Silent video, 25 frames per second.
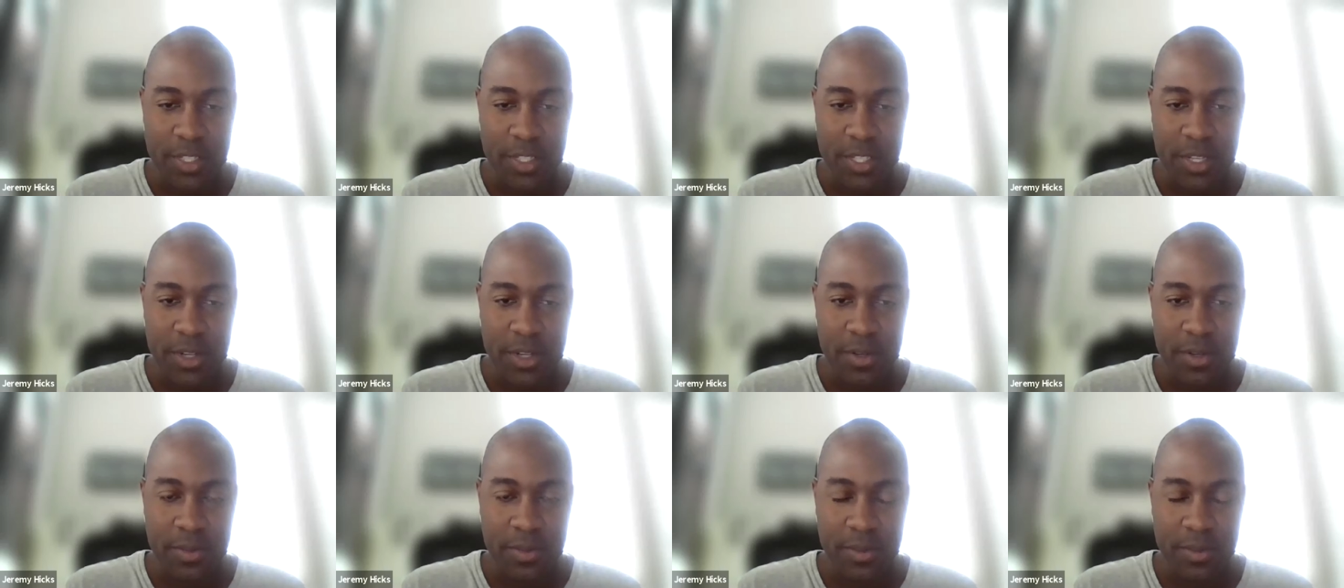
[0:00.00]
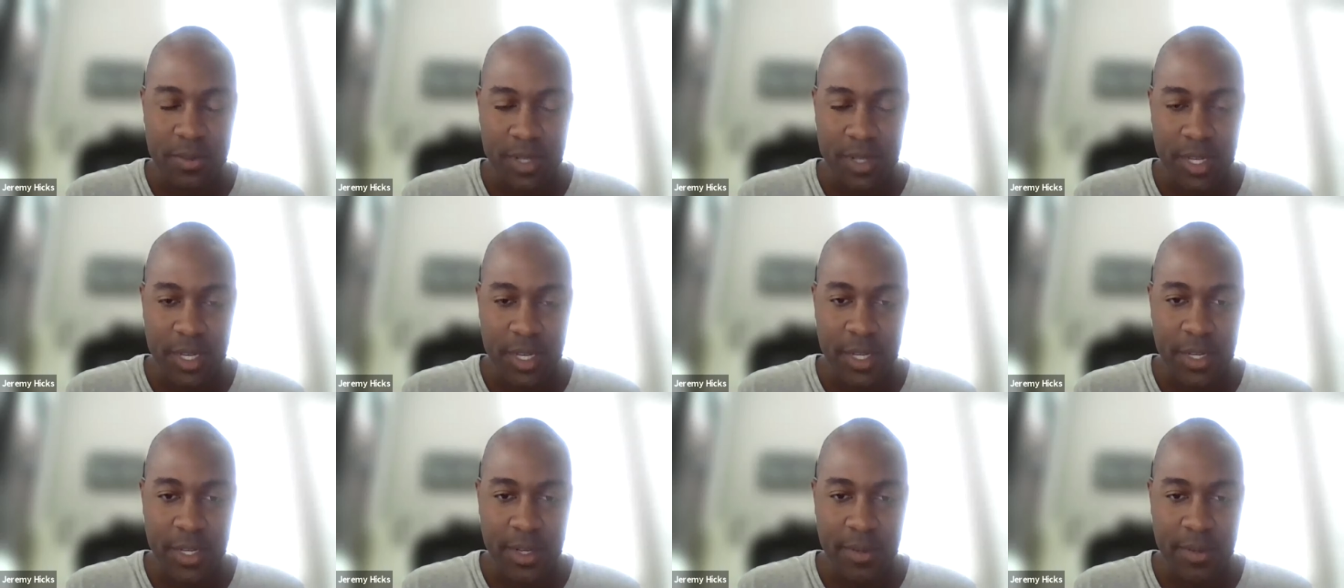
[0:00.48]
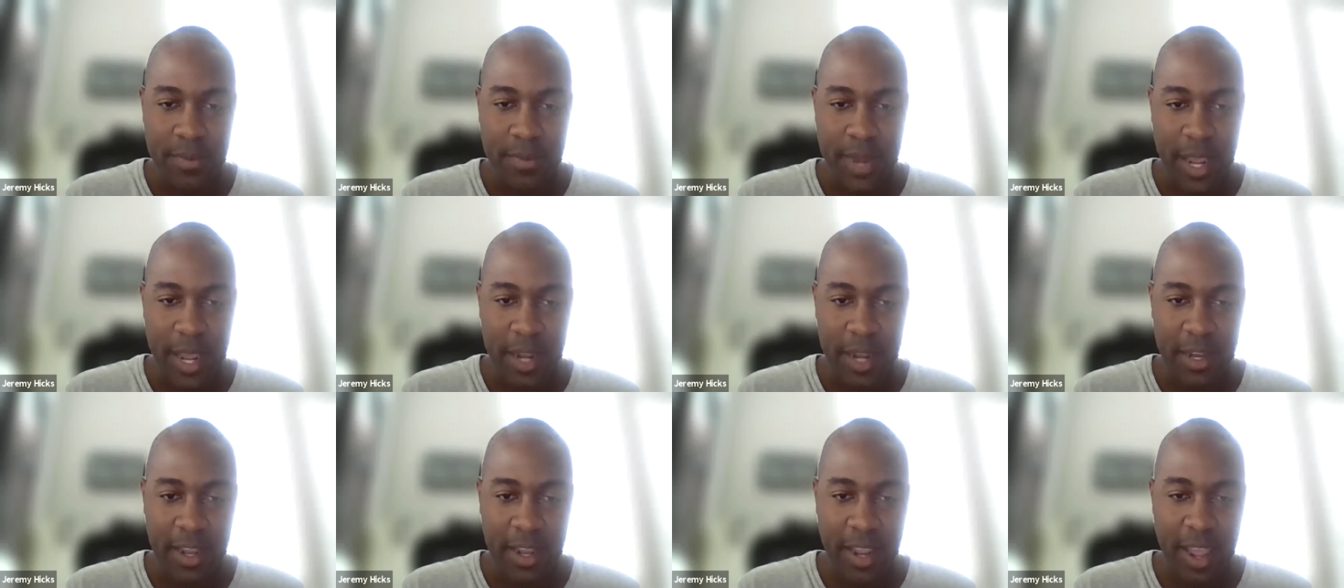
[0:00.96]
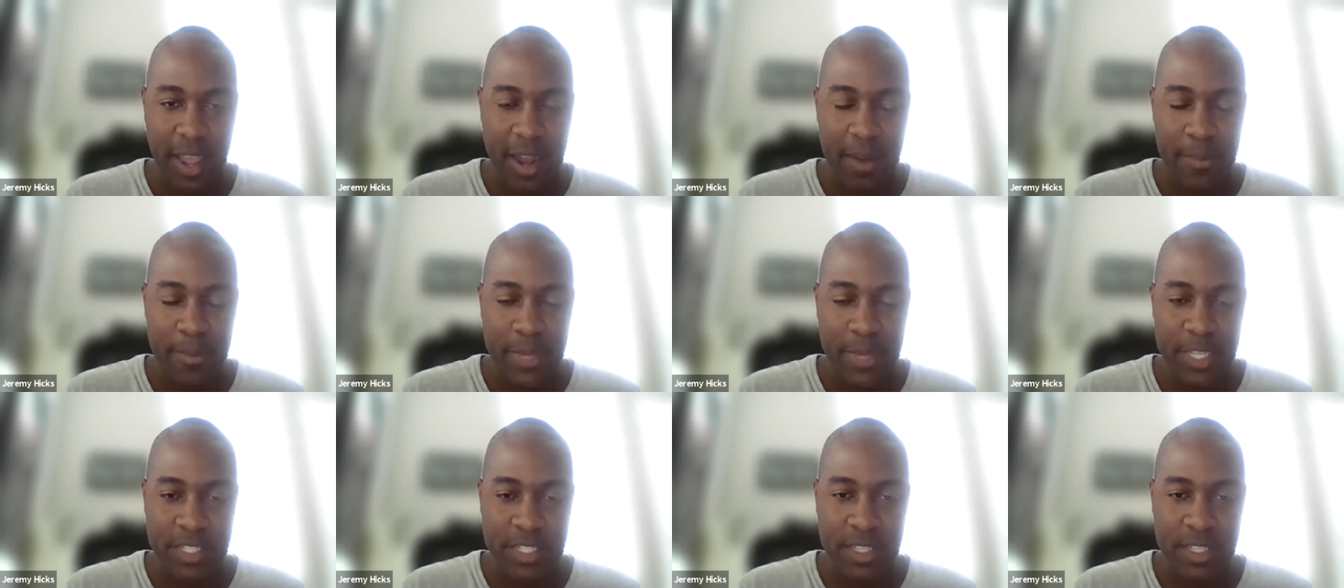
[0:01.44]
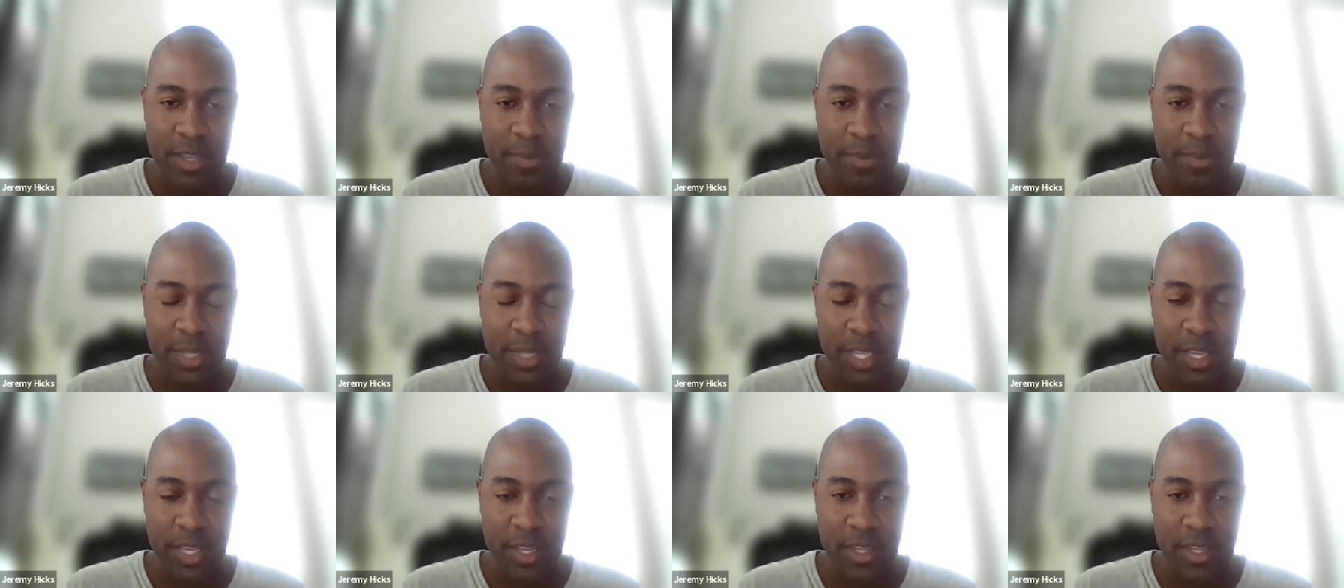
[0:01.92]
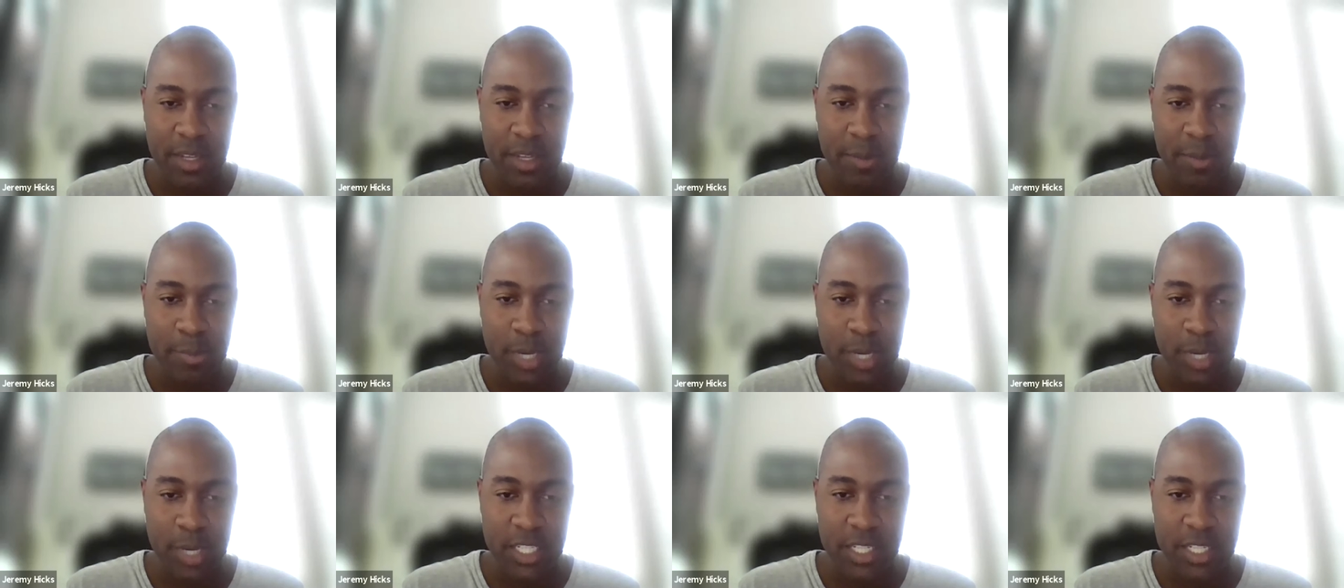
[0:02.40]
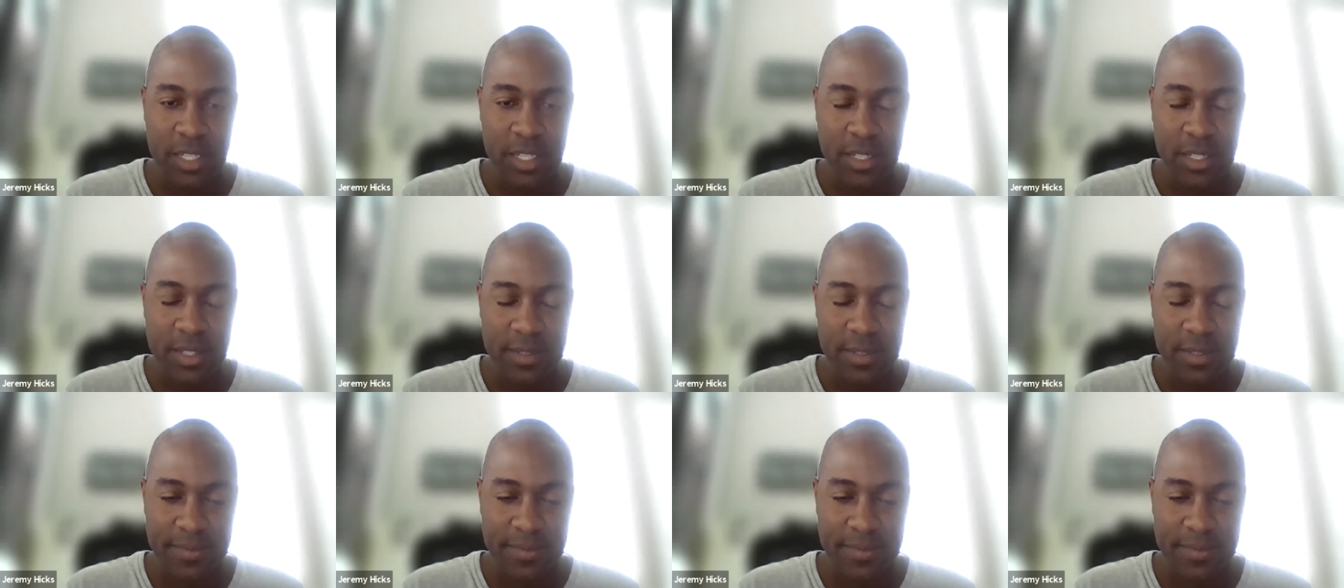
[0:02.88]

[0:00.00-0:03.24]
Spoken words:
so that kind of messed up the budget.